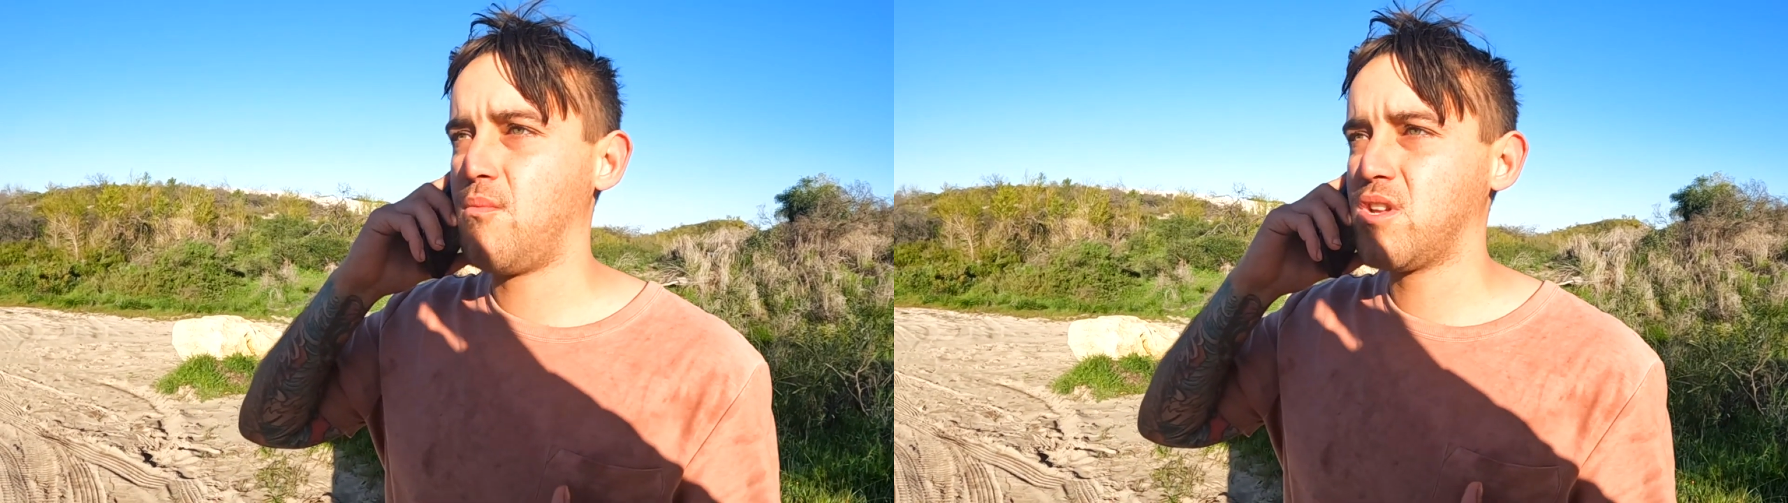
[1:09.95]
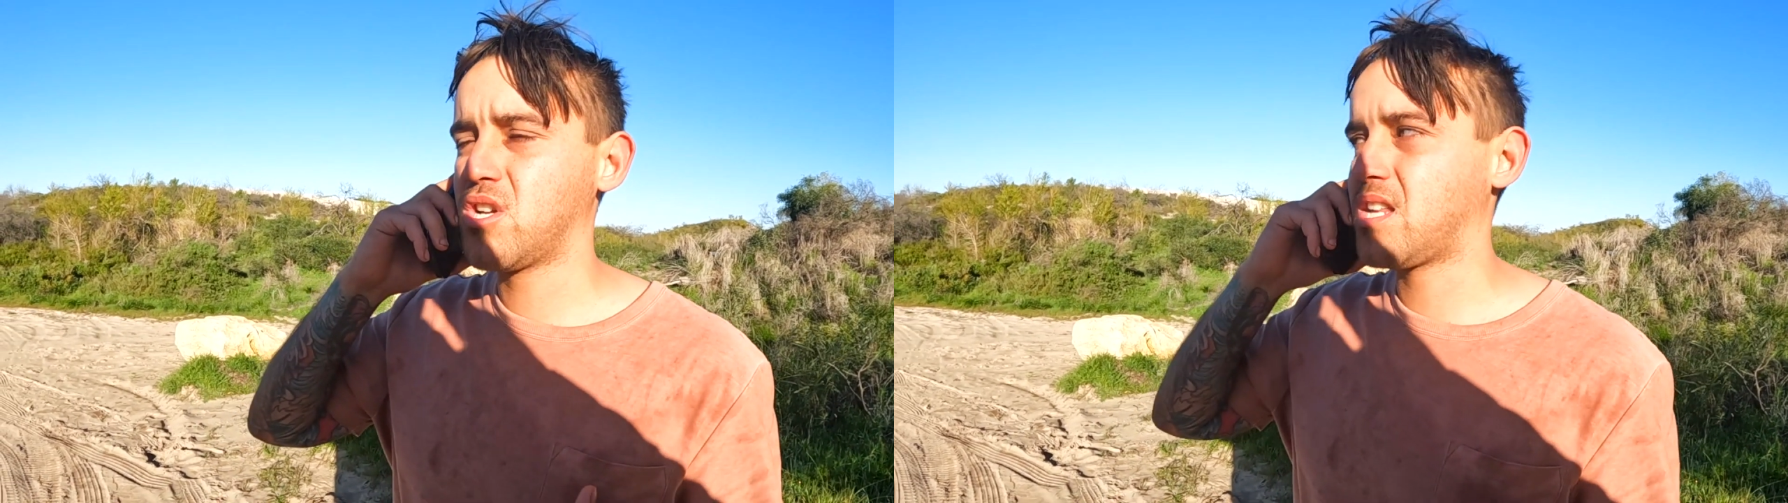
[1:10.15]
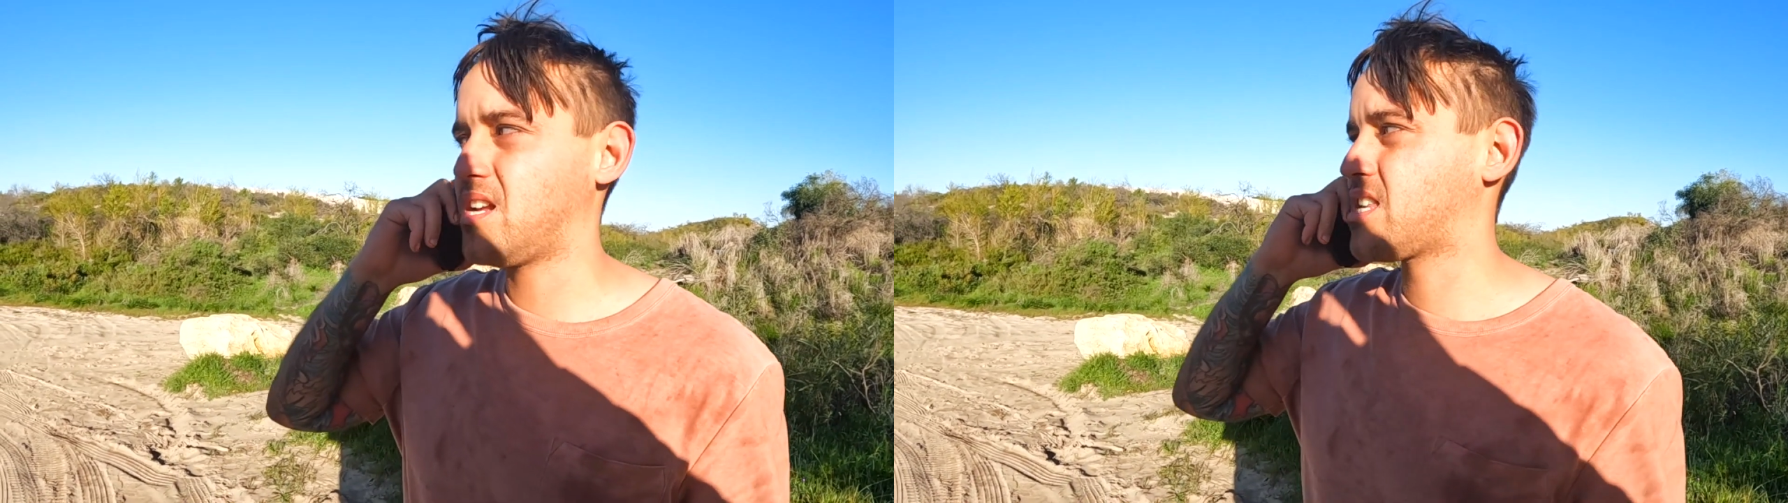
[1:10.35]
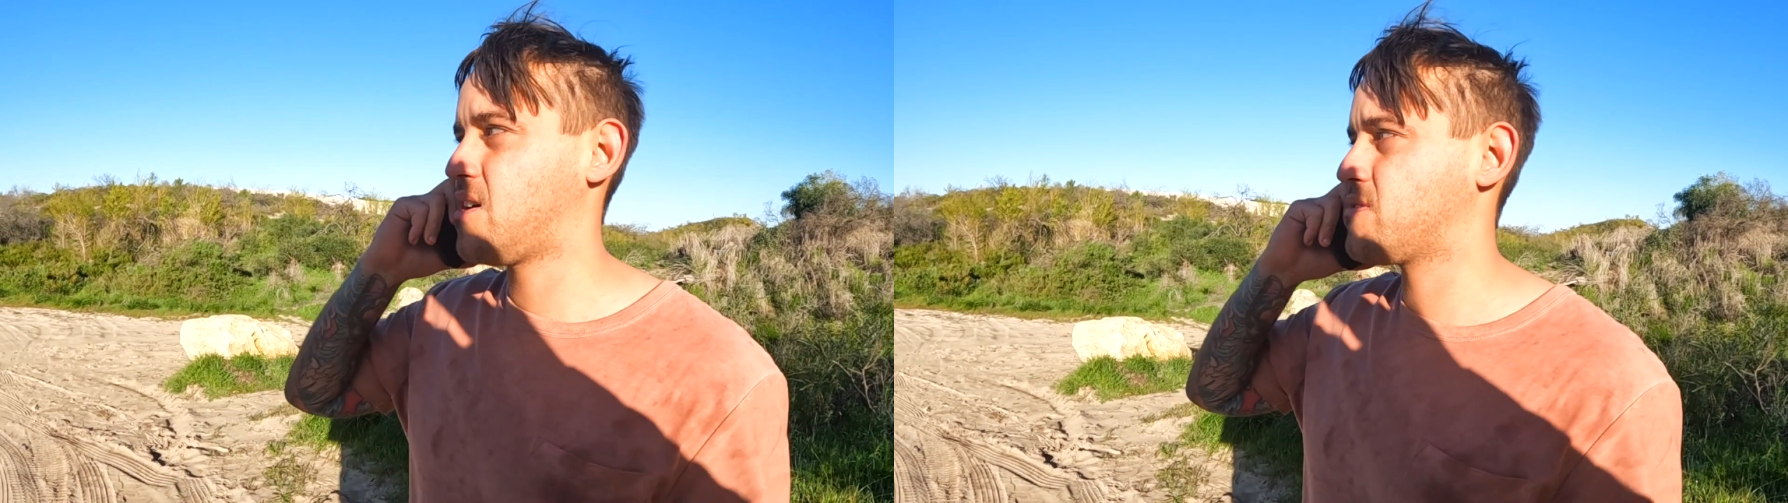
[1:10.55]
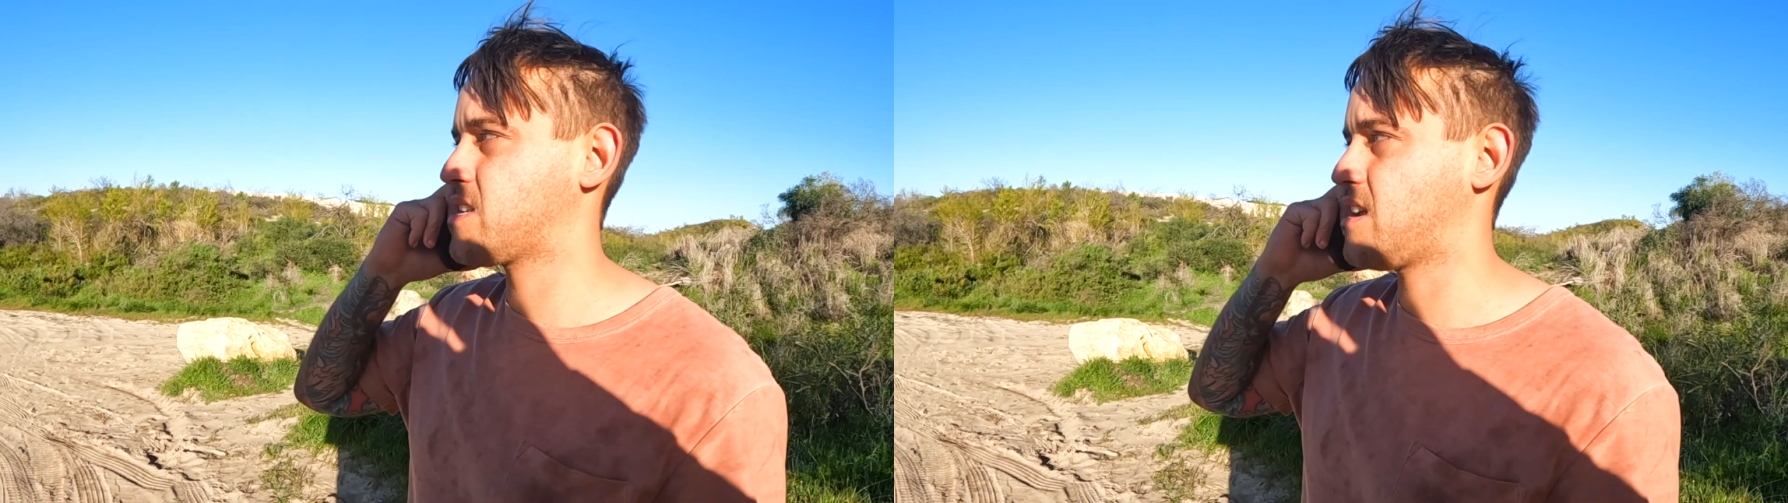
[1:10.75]
we just need
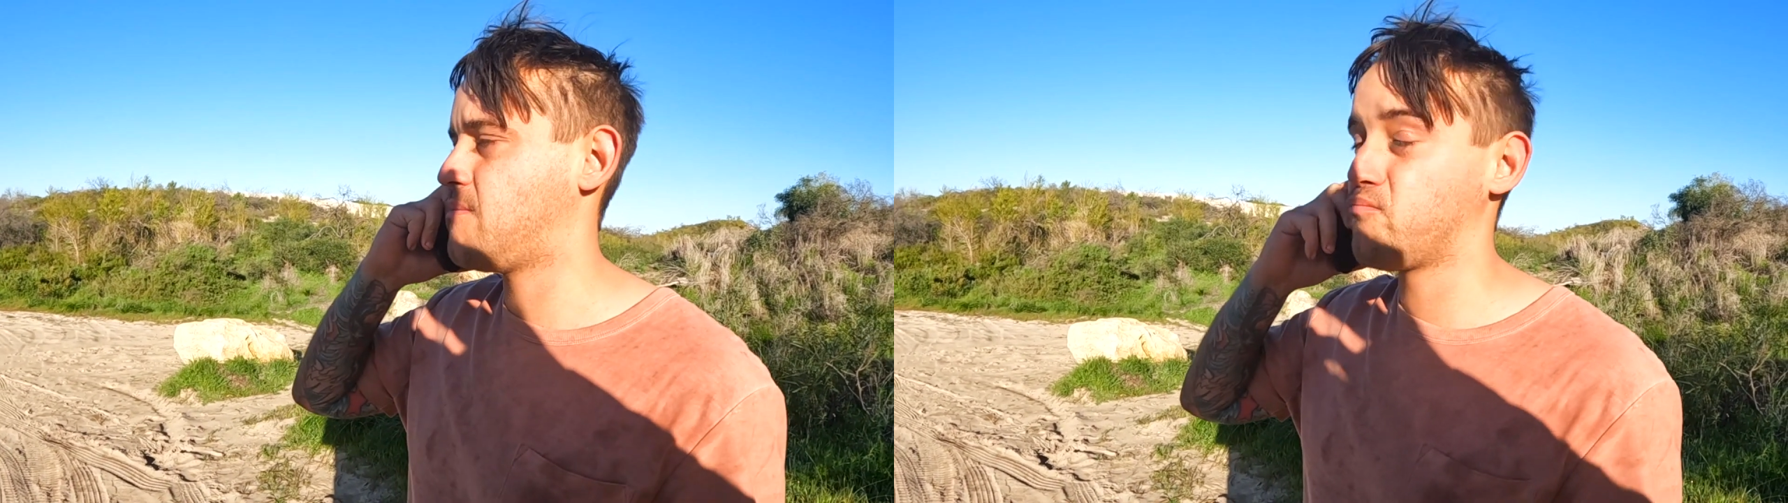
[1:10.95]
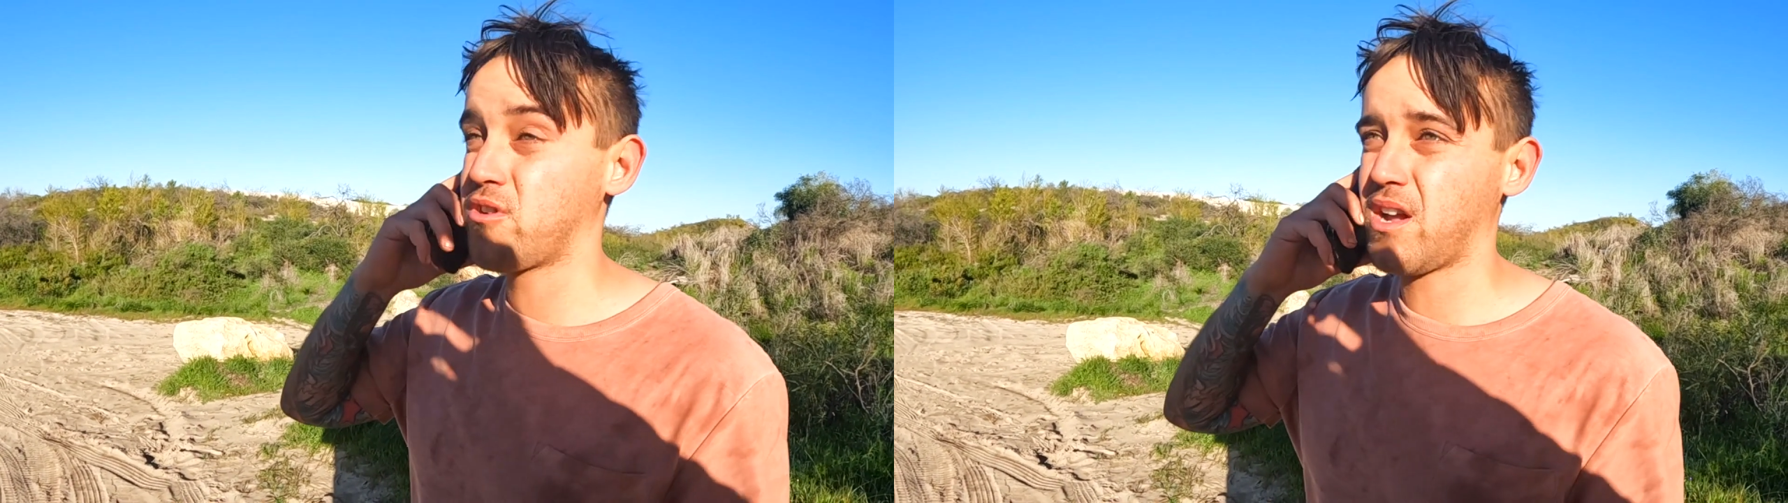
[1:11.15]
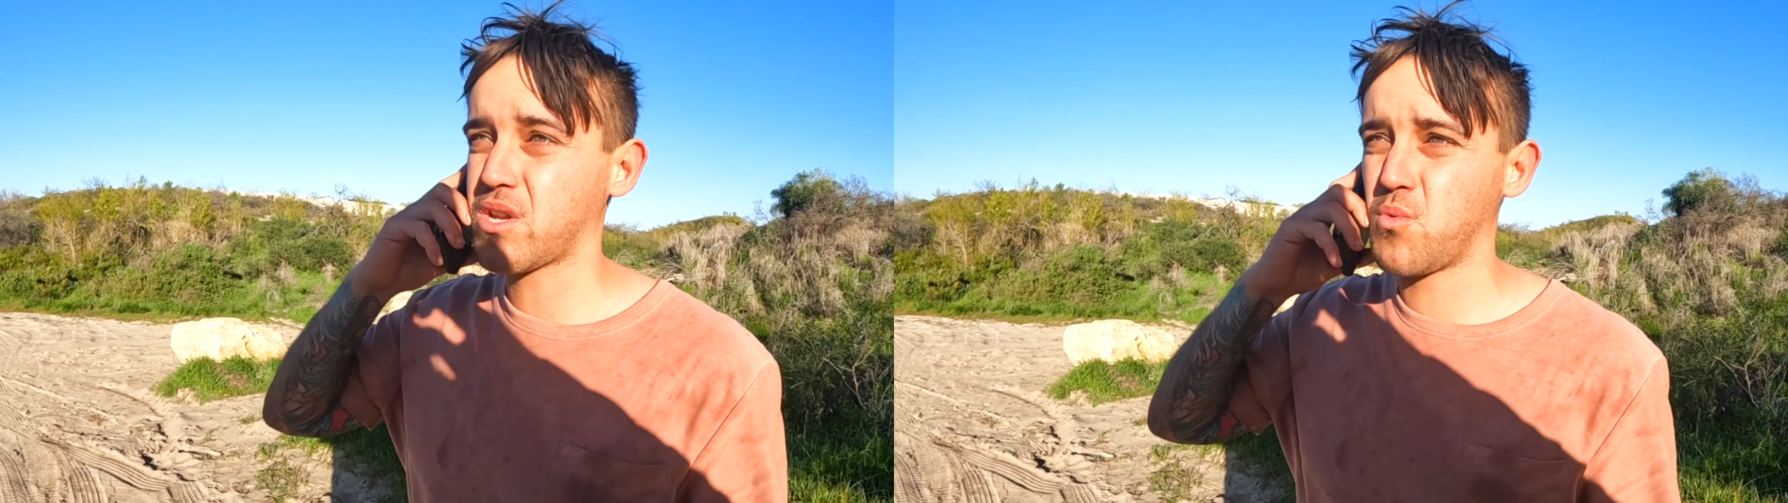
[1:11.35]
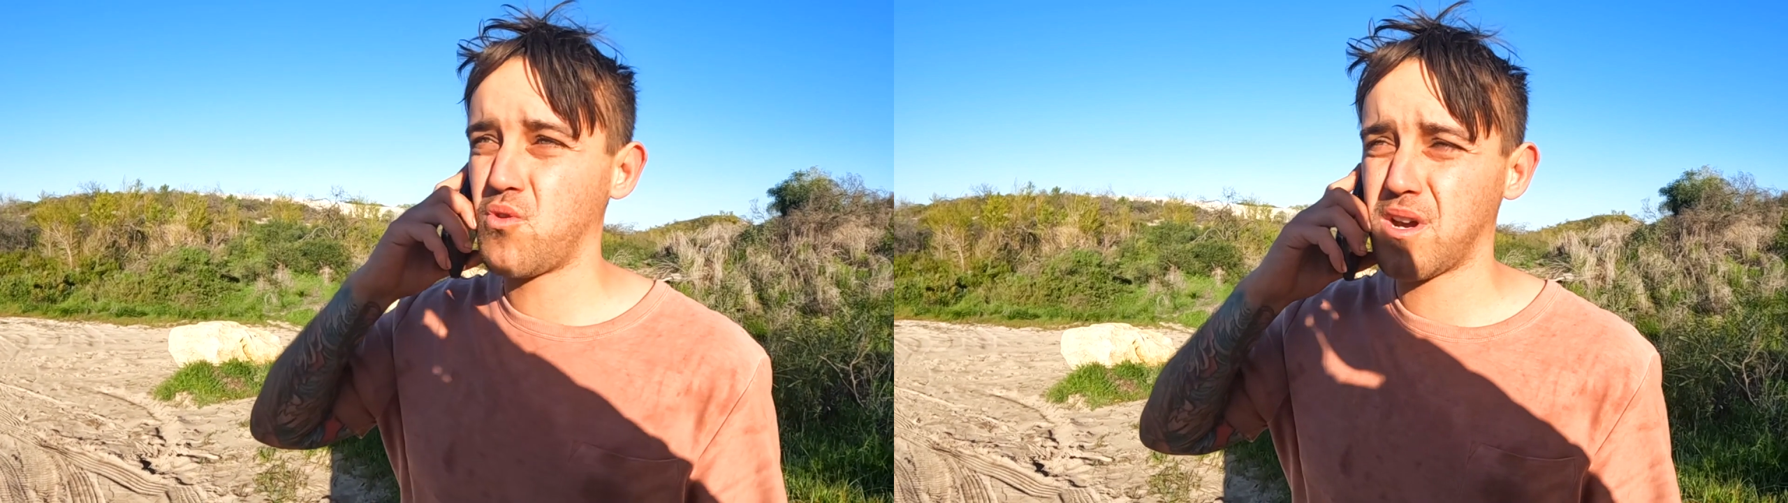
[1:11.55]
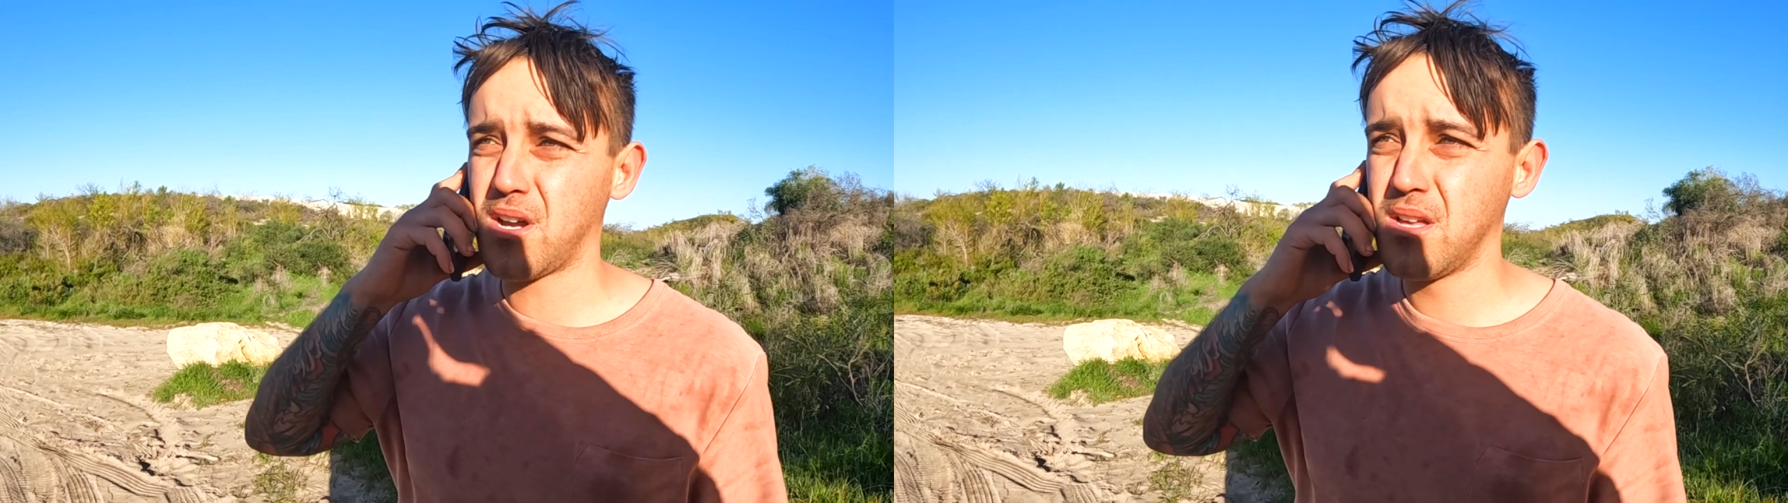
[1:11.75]
someone to come bring us
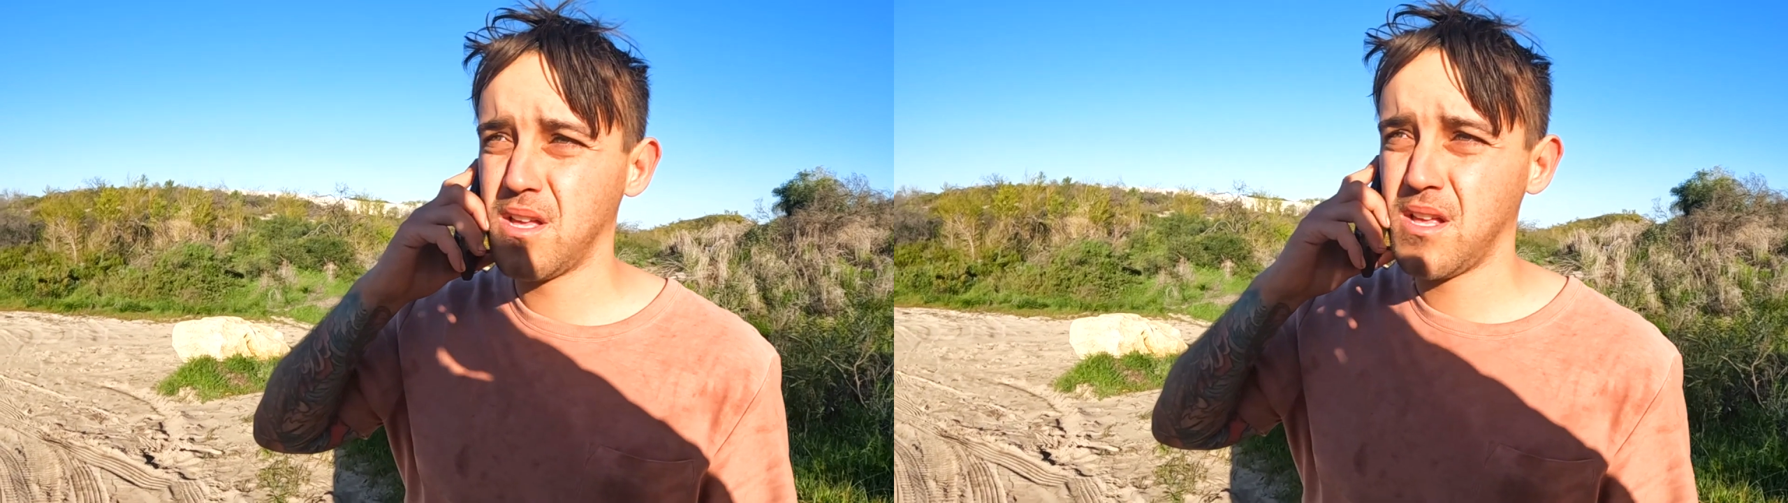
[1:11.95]
water.